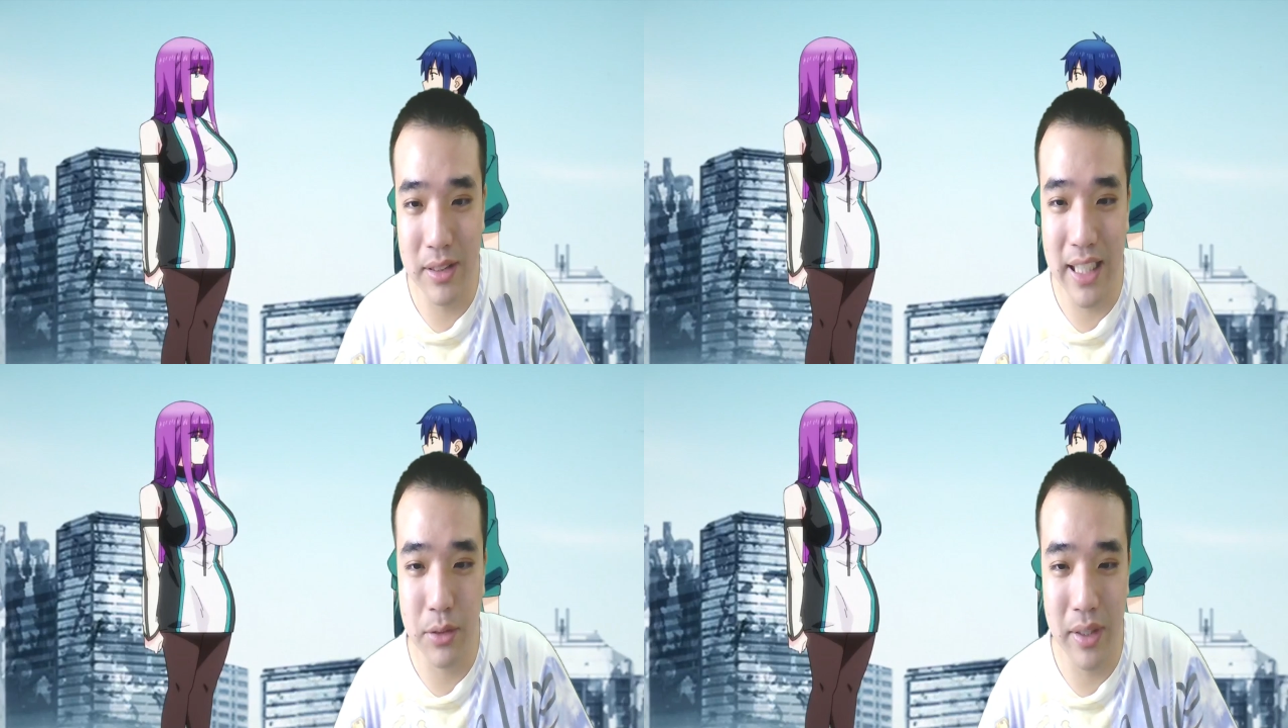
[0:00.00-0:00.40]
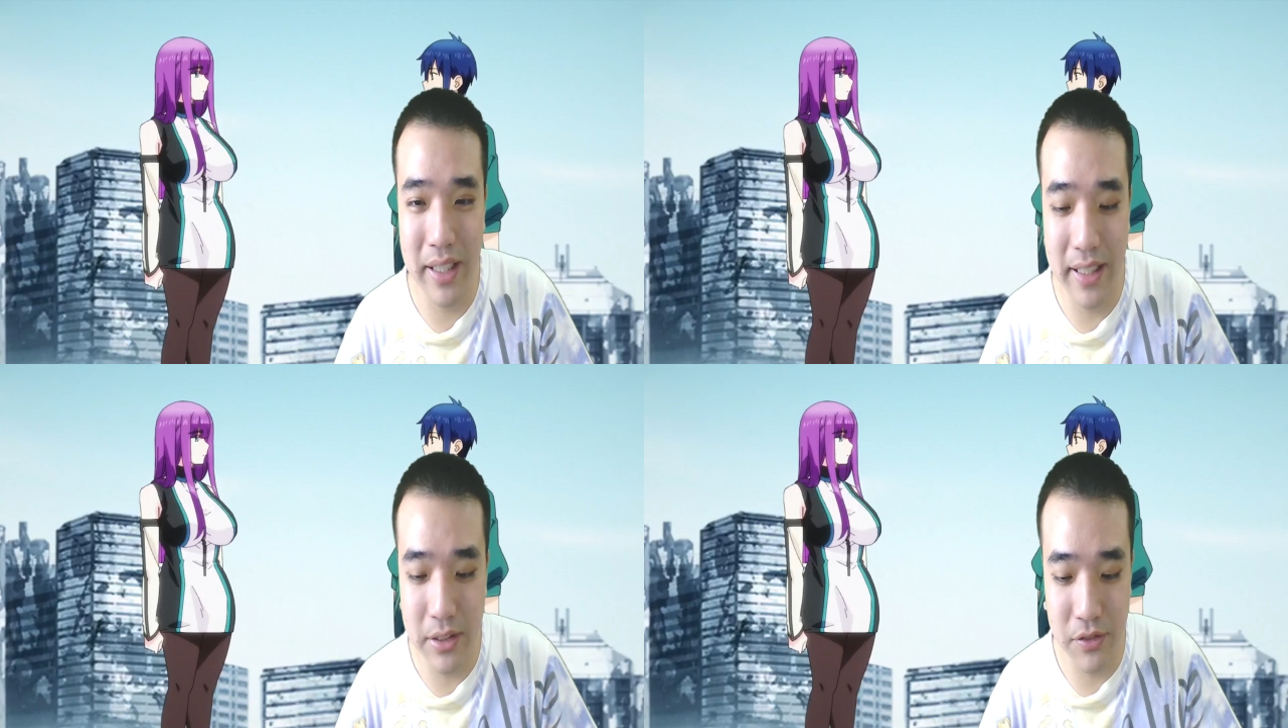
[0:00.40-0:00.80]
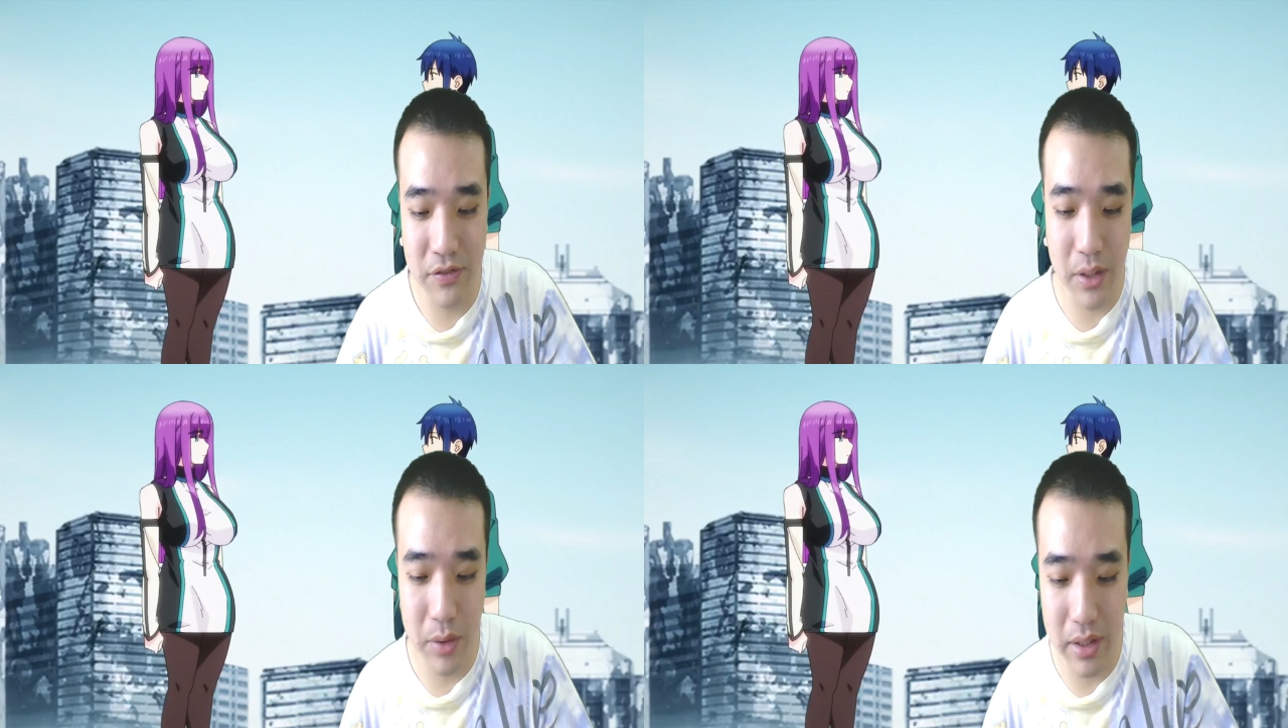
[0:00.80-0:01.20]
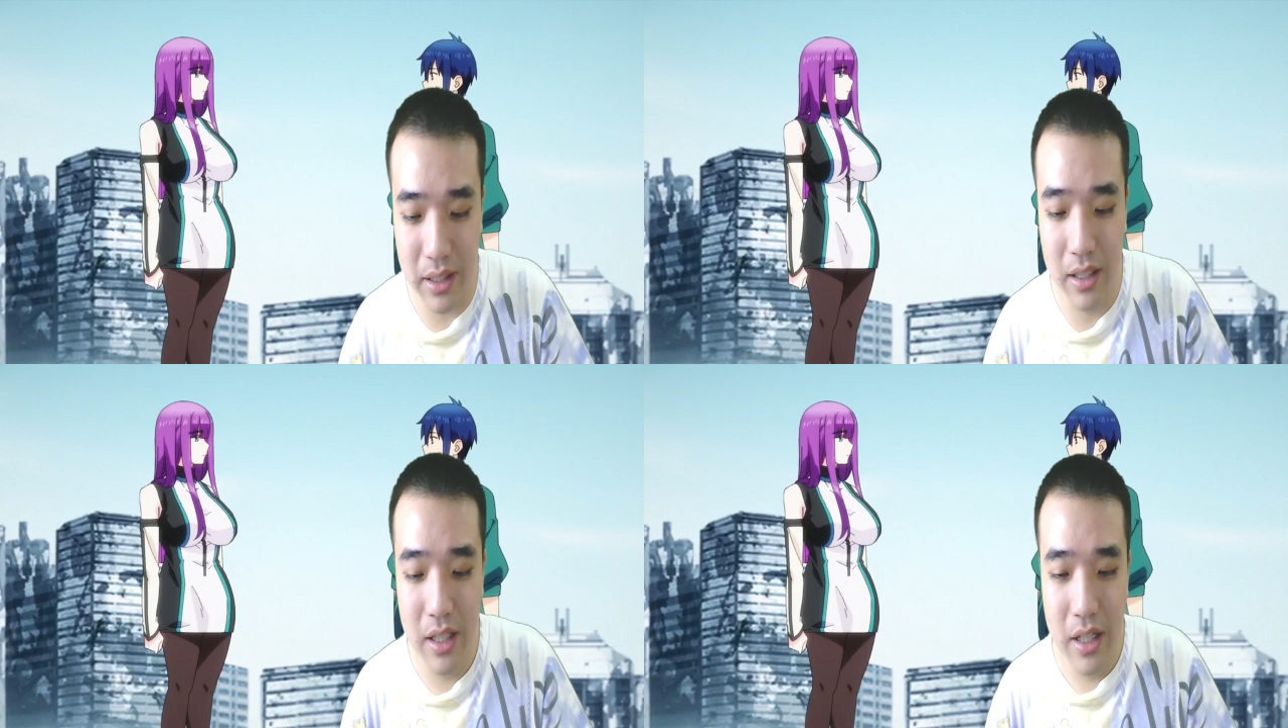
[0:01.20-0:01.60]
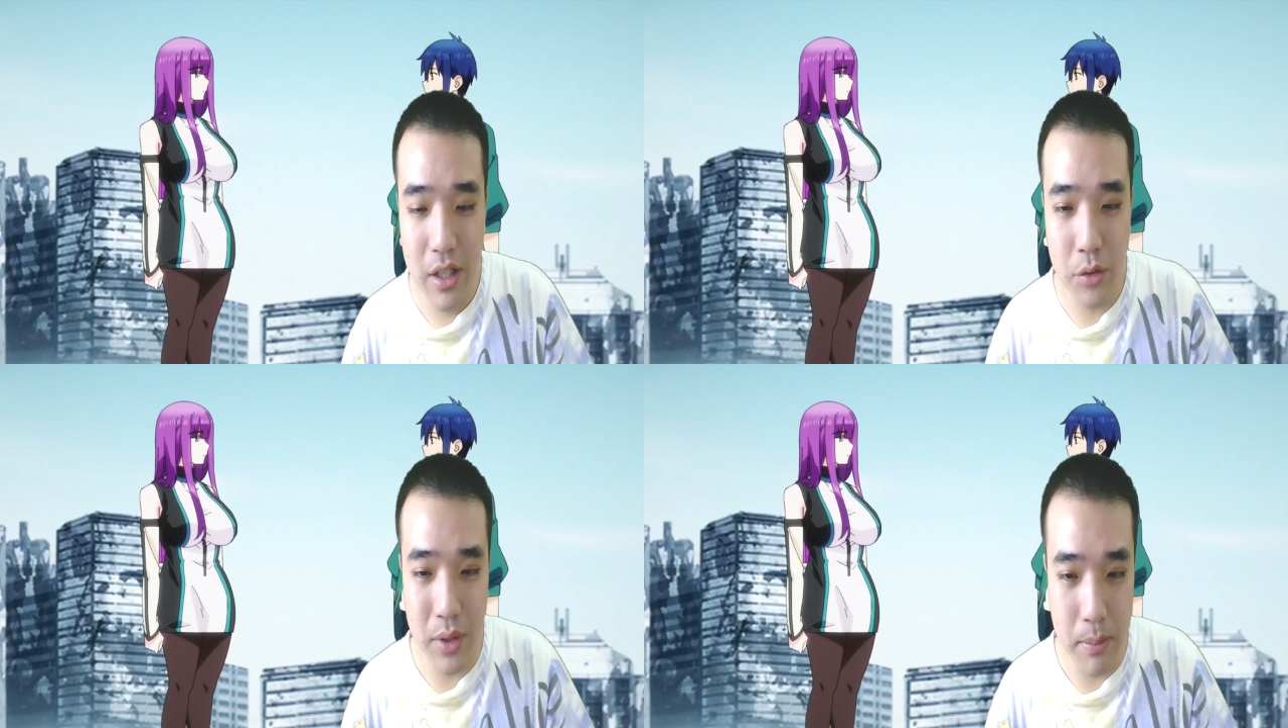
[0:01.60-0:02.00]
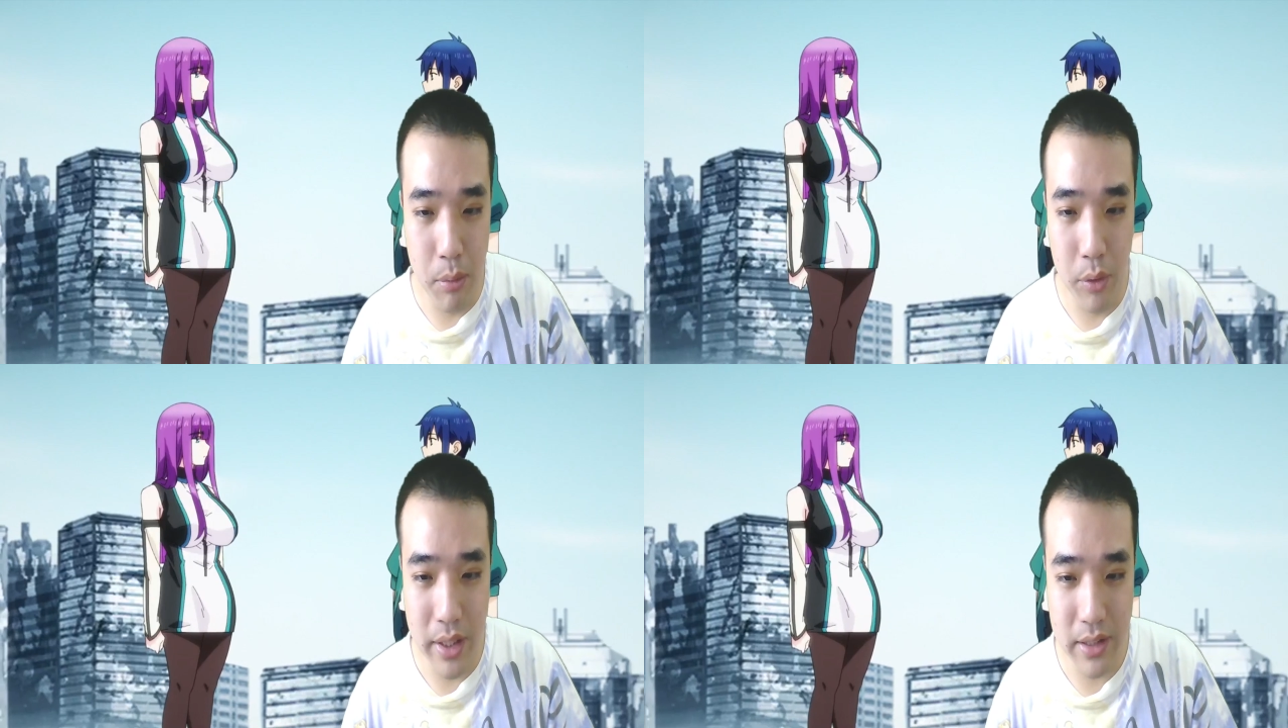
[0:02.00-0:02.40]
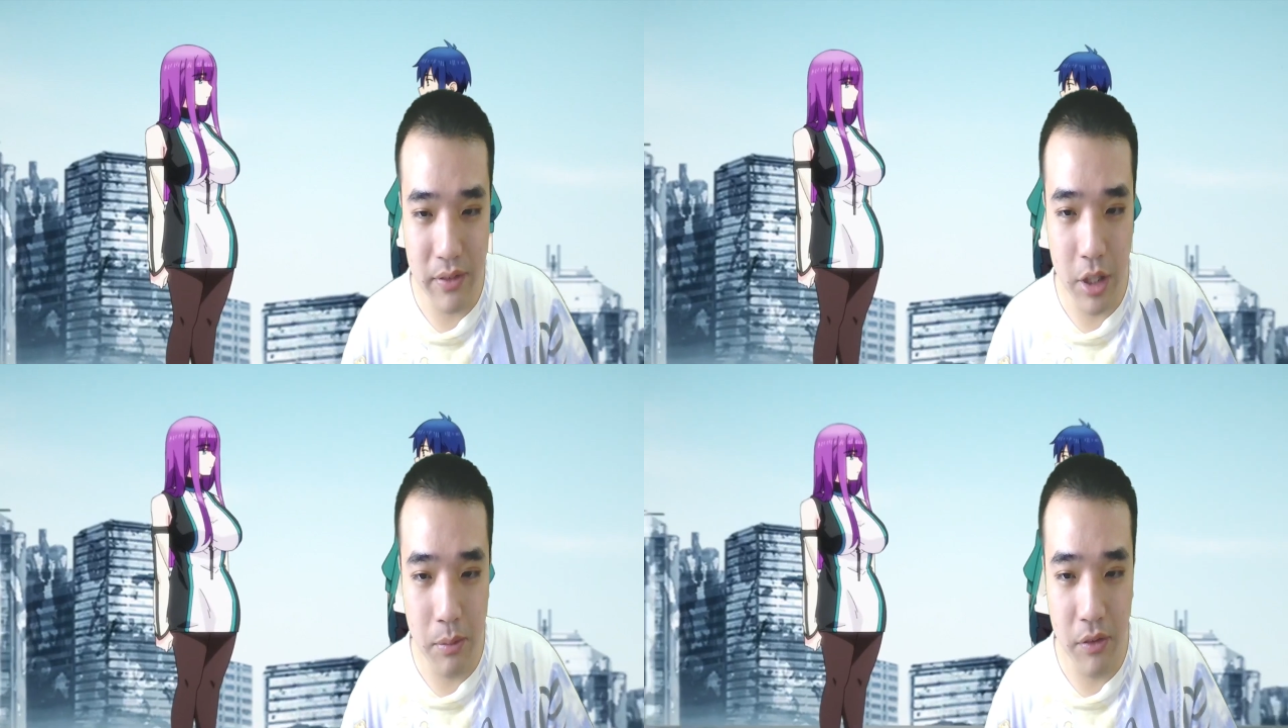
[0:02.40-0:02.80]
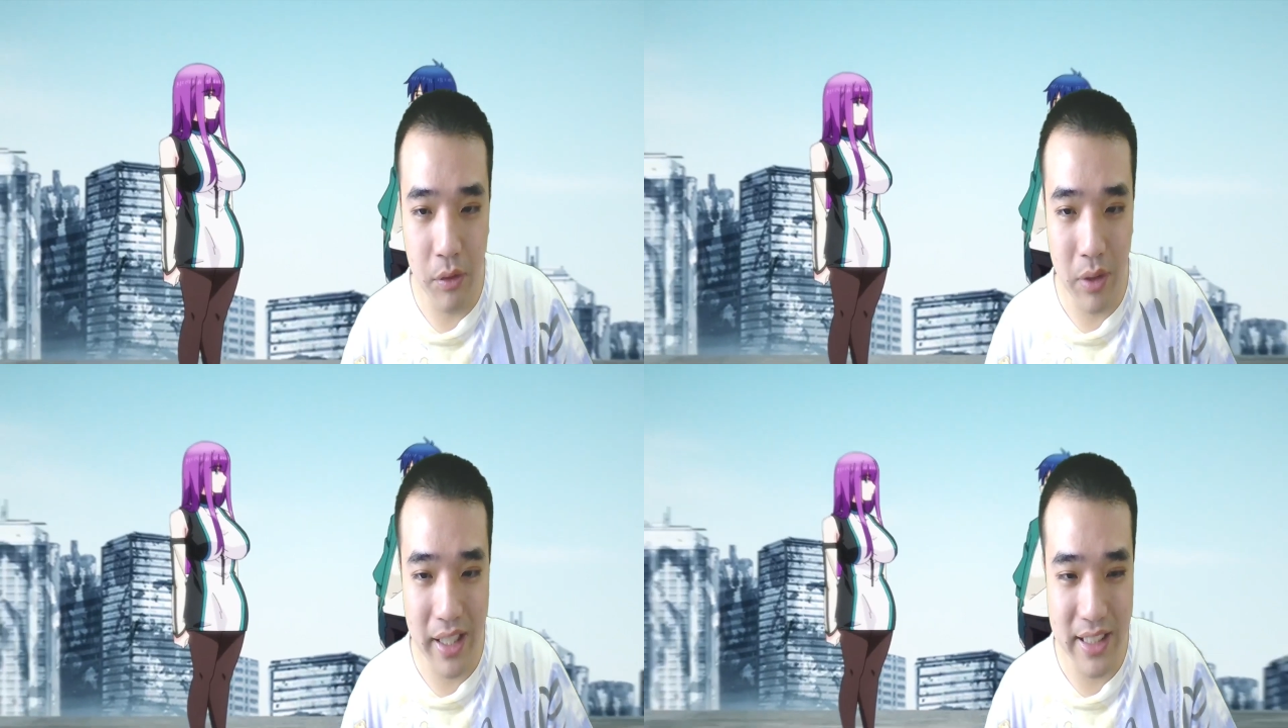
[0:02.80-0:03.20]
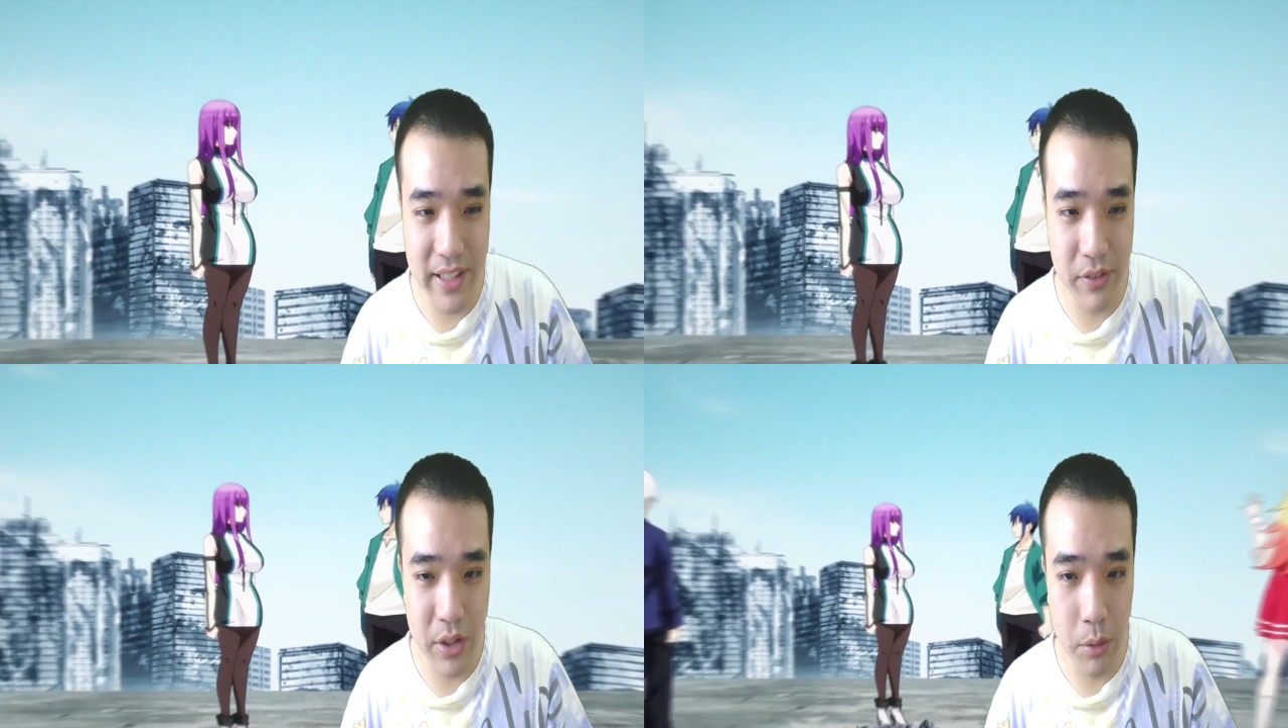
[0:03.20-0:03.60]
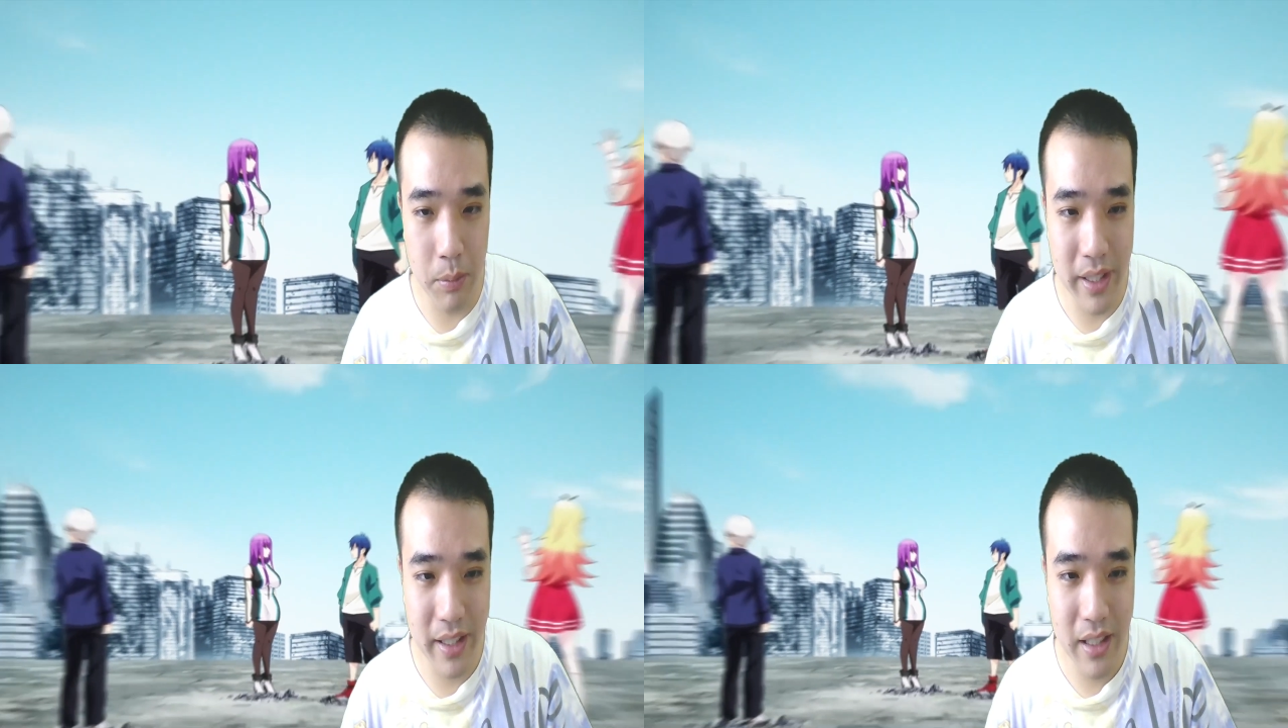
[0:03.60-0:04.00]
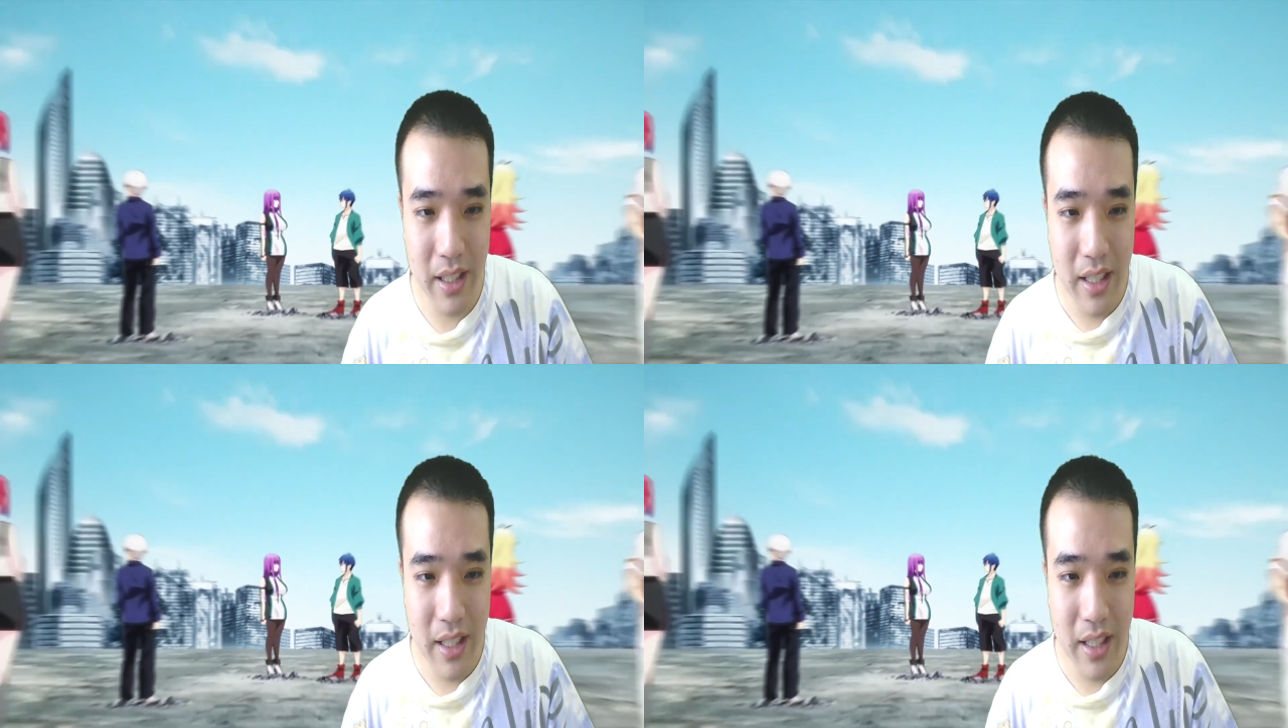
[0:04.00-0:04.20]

So that's why they need to fuck with the 3 boys available, from what I can see from the opening.